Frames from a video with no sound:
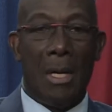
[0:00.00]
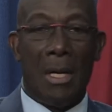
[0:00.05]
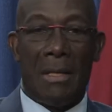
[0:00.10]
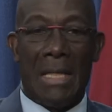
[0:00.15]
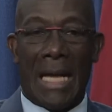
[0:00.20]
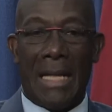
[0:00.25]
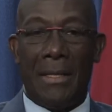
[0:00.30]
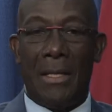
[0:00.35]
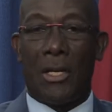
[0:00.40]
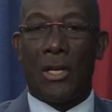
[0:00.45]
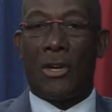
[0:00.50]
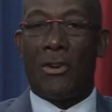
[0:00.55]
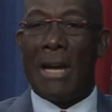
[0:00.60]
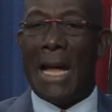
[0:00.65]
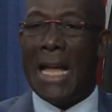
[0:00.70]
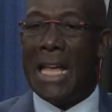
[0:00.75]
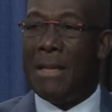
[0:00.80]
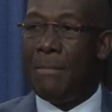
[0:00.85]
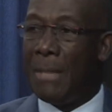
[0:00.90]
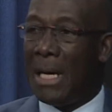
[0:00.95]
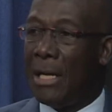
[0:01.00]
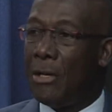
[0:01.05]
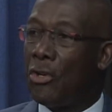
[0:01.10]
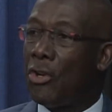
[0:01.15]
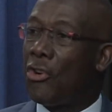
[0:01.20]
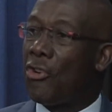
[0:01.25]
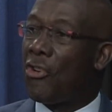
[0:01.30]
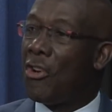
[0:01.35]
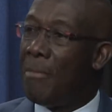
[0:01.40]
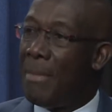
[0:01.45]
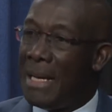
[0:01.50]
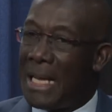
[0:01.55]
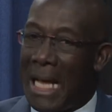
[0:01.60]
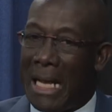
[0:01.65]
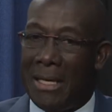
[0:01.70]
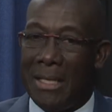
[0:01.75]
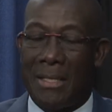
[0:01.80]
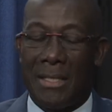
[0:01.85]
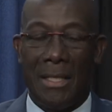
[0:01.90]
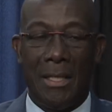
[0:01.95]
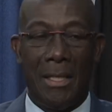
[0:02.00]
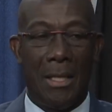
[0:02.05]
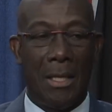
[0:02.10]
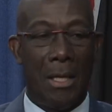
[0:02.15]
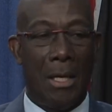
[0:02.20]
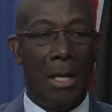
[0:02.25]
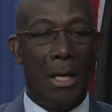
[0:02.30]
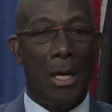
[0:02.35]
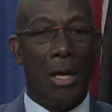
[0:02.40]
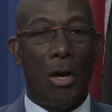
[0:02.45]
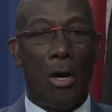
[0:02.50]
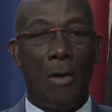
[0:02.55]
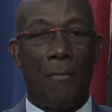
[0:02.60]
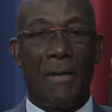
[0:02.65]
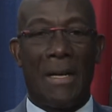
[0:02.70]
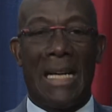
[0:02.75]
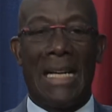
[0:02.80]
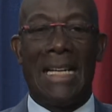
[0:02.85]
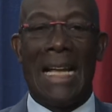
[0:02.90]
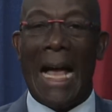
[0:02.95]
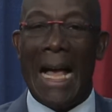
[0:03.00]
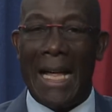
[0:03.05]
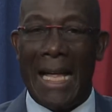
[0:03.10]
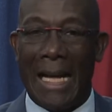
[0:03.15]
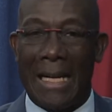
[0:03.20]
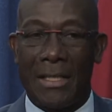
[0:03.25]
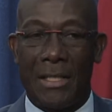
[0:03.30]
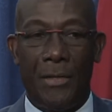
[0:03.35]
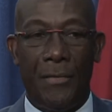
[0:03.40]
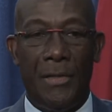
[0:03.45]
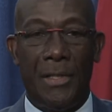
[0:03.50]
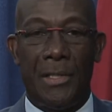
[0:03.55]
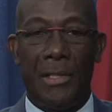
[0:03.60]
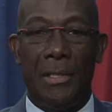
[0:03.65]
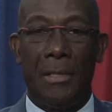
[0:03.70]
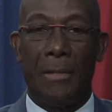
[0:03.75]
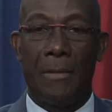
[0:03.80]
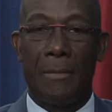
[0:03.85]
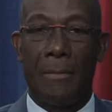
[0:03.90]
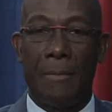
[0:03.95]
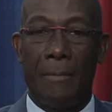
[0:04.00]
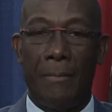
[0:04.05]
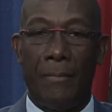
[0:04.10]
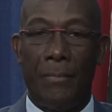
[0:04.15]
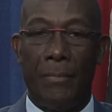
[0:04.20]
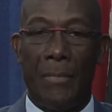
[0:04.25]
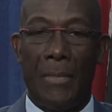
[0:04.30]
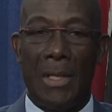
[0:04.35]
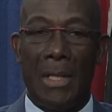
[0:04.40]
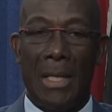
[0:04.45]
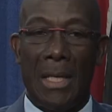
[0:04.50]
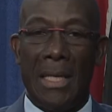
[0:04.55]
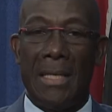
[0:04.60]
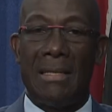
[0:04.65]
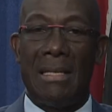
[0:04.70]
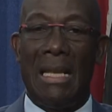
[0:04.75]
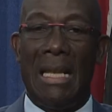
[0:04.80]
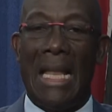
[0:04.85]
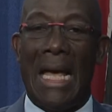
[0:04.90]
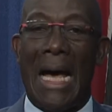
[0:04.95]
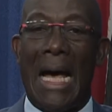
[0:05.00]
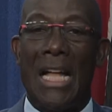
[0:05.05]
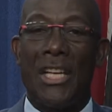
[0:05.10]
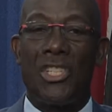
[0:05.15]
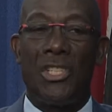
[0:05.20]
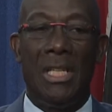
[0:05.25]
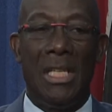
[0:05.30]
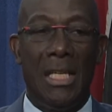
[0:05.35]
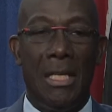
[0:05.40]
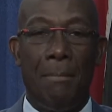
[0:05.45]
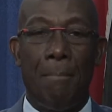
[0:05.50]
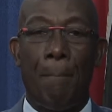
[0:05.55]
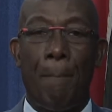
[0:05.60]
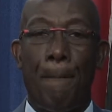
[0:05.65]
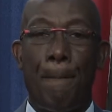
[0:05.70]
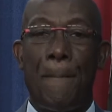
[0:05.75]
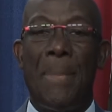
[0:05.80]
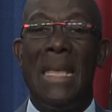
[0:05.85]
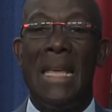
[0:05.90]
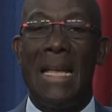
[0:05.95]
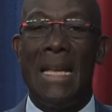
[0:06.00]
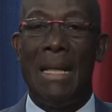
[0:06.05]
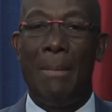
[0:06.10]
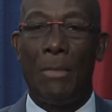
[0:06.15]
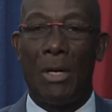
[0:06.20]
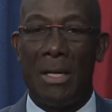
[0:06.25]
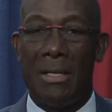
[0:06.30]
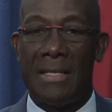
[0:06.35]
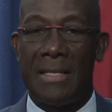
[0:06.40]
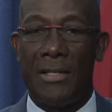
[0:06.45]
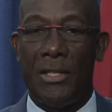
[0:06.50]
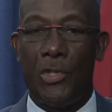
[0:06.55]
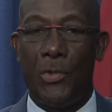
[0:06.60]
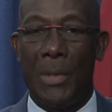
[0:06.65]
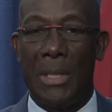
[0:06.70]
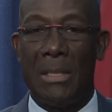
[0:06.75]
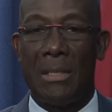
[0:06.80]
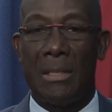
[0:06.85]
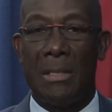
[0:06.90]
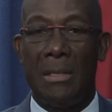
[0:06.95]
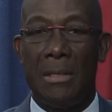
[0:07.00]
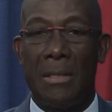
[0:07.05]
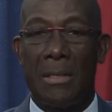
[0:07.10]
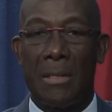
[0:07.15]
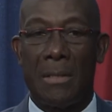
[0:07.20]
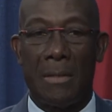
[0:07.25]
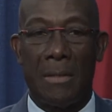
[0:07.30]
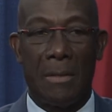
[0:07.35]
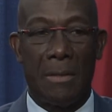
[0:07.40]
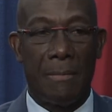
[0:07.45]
that the crime and criminality of gang activity is largely in PNM constituencies,